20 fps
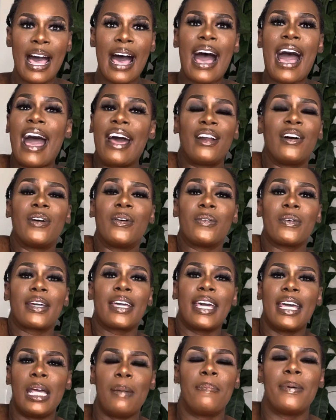I don't
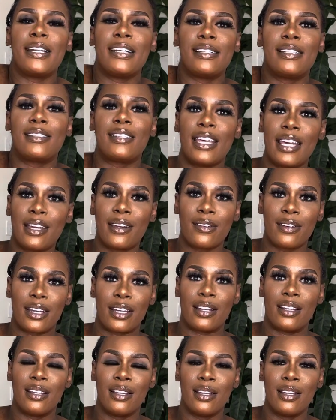keep it a
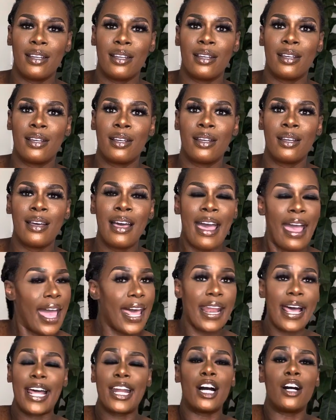secret. And
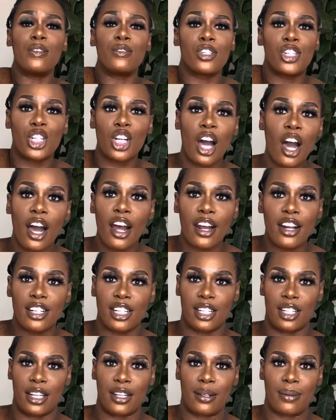I don't charge
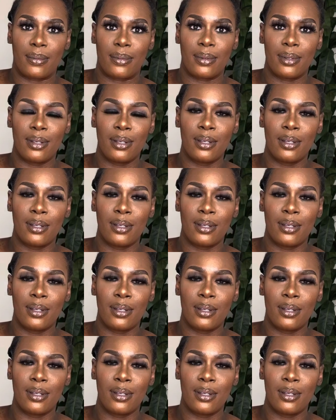them.